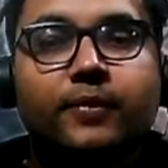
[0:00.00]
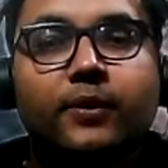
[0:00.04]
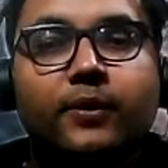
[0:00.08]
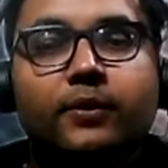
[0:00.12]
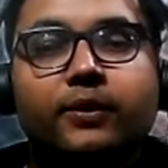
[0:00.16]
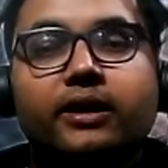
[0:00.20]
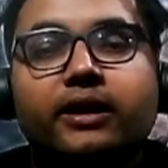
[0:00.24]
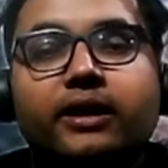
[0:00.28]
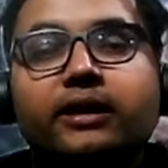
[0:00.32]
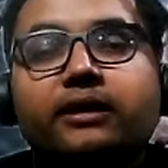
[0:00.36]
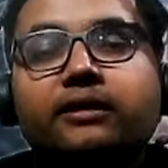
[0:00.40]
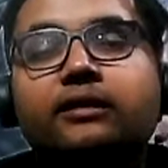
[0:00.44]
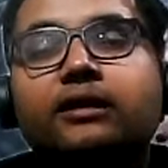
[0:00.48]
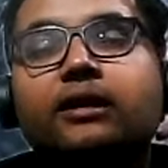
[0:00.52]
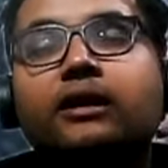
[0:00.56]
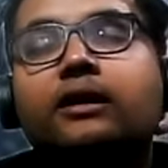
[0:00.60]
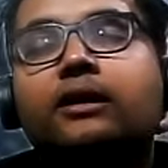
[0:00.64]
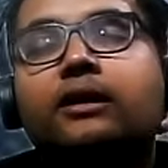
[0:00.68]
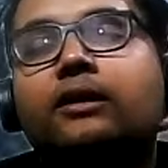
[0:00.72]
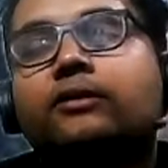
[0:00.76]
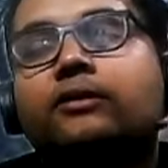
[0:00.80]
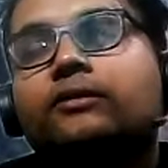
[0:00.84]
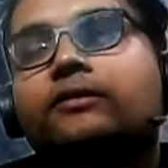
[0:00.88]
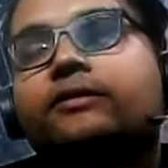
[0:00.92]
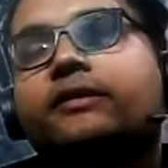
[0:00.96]
Okay.
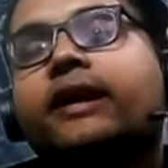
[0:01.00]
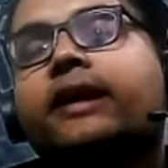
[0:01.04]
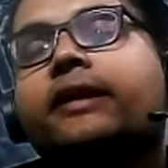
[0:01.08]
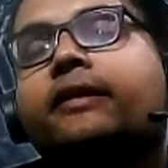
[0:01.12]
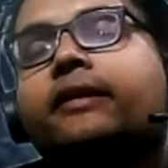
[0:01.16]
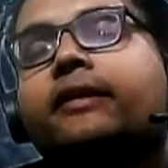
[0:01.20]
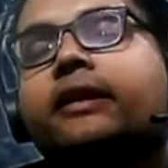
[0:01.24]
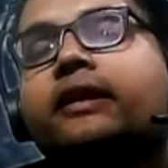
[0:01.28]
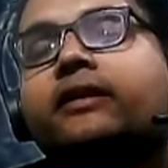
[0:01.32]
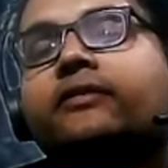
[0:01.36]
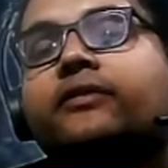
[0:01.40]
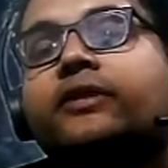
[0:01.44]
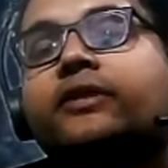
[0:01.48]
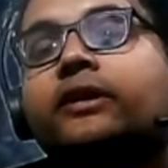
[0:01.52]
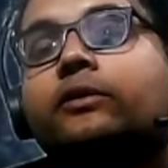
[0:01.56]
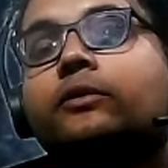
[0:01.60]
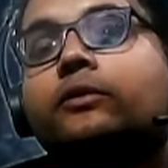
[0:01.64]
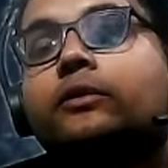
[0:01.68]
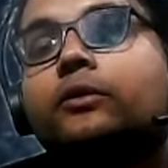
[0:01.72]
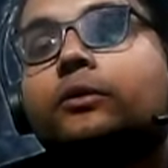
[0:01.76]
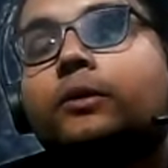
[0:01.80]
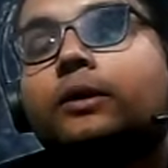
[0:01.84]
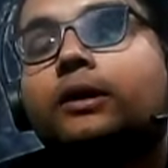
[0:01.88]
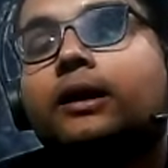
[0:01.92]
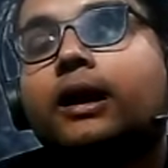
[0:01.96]
So Saturday evening,
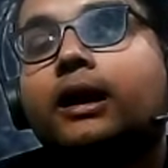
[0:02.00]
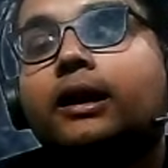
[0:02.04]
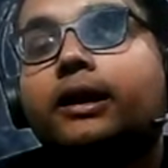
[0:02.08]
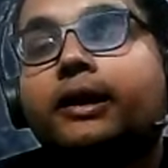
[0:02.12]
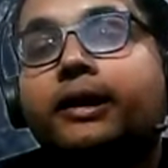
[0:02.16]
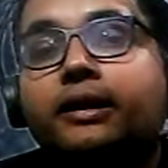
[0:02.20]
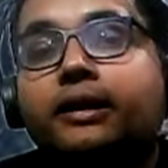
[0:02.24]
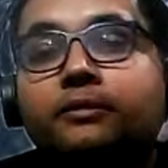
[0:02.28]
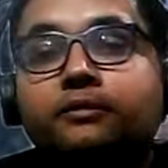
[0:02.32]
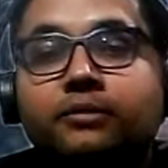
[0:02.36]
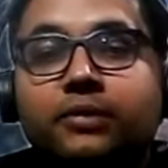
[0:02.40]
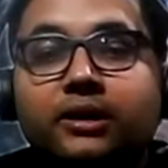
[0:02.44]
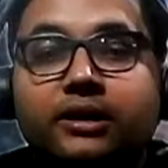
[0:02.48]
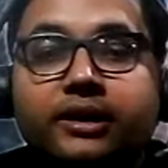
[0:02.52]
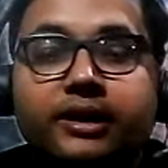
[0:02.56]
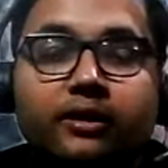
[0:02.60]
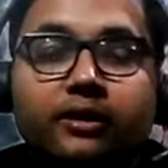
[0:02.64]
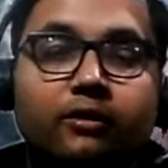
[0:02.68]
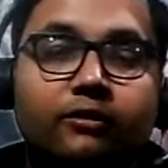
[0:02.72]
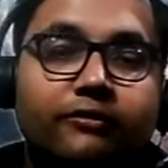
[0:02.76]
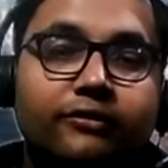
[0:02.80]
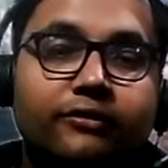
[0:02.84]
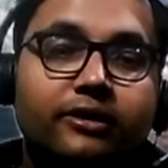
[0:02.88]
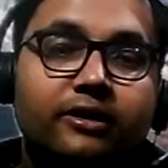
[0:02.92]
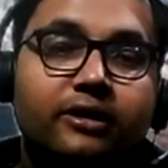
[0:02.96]
go to a Kali temple and
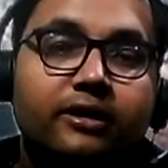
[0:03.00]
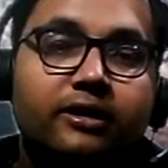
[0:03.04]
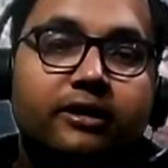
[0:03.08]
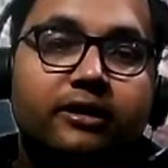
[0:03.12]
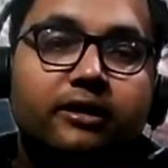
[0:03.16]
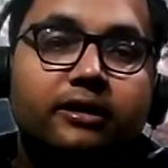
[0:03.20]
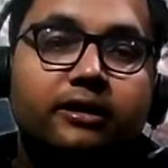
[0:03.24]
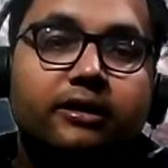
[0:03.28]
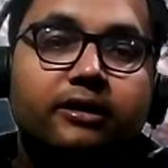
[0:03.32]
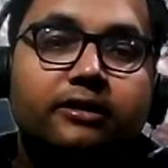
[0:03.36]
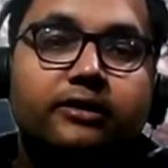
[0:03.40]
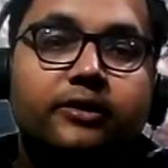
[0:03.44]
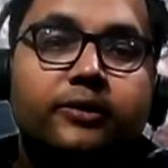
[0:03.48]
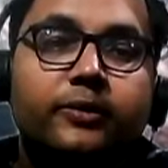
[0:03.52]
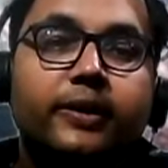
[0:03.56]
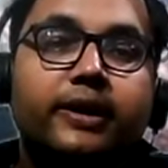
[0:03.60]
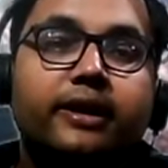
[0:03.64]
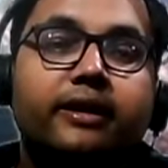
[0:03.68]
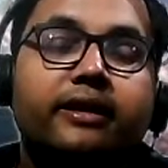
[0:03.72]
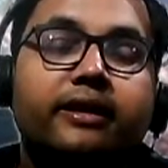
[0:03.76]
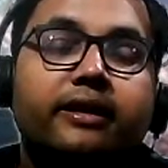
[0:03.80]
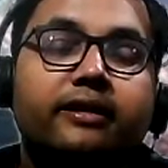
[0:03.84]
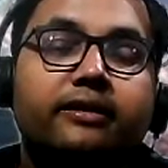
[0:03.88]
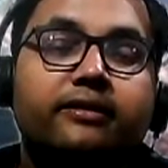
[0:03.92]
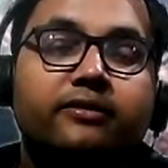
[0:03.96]
offer three
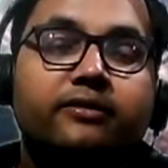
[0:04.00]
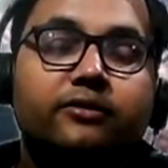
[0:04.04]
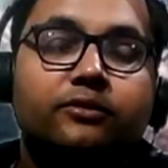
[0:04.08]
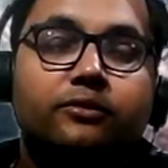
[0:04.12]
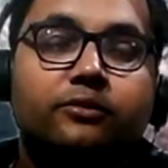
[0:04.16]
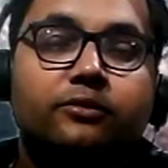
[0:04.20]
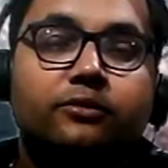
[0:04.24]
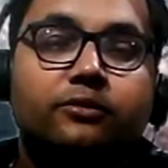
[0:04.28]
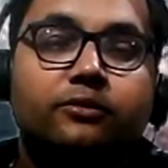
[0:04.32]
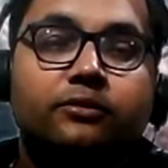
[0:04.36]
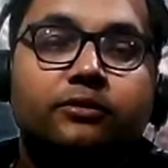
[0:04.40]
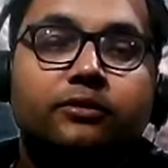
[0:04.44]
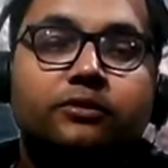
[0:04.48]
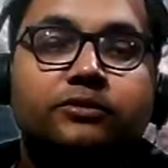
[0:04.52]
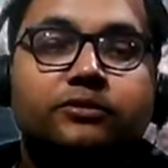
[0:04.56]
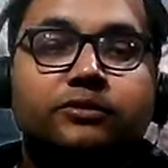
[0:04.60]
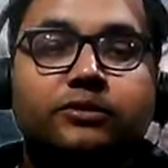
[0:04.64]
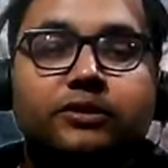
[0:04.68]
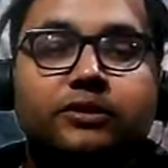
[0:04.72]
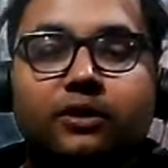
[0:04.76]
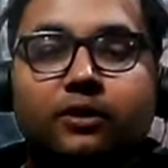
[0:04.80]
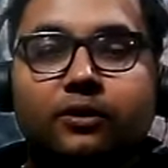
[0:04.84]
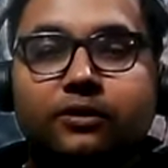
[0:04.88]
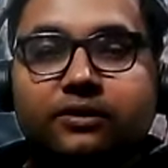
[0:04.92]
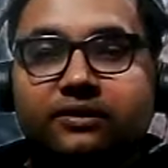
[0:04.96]
things to
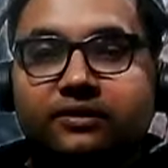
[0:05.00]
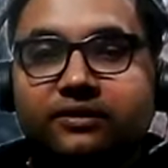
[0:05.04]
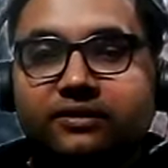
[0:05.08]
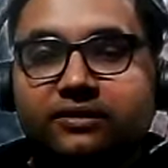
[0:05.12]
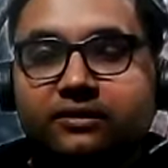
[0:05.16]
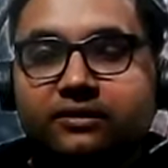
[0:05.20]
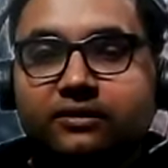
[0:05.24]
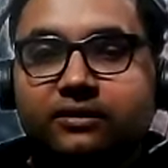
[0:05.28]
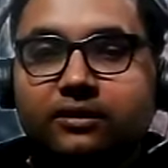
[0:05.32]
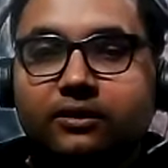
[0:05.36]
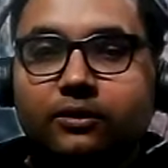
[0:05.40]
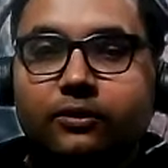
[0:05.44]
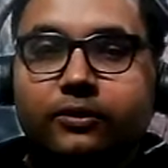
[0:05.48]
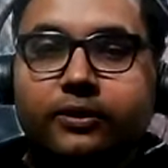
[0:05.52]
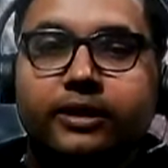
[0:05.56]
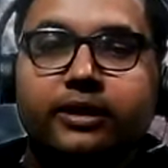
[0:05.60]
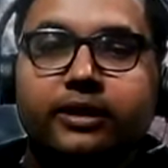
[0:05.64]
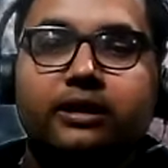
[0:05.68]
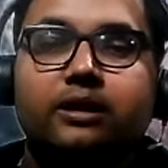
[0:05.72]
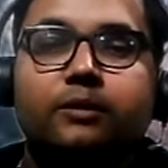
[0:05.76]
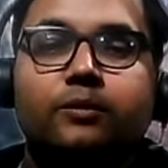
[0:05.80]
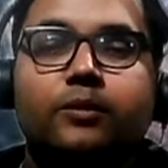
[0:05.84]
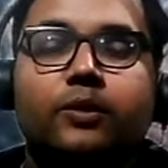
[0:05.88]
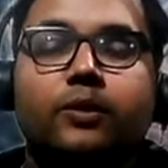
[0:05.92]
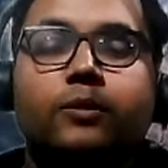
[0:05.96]
the goddess.
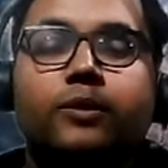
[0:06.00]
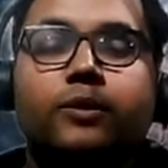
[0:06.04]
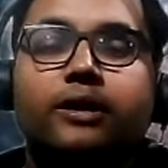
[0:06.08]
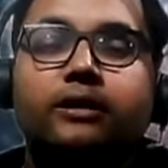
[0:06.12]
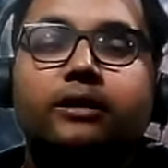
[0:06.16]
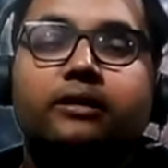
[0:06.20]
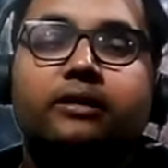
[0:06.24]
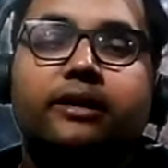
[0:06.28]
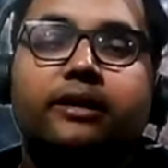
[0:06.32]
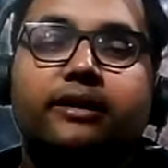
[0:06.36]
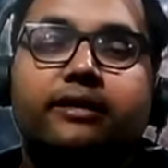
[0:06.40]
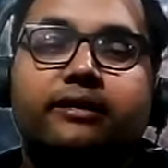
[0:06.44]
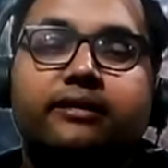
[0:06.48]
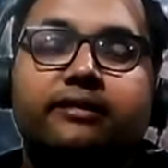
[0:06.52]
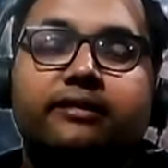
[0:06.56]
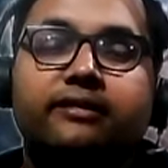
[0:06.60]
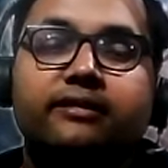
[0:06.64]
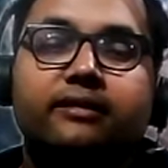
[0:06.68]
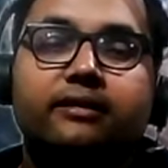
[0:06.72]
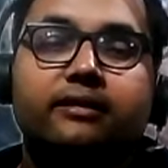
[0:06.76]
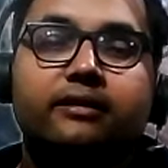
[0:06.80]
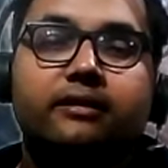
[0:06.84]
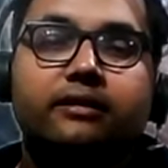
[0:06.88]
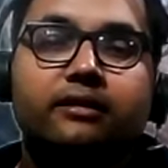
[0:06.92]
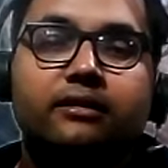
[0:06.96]
Okay. Number one is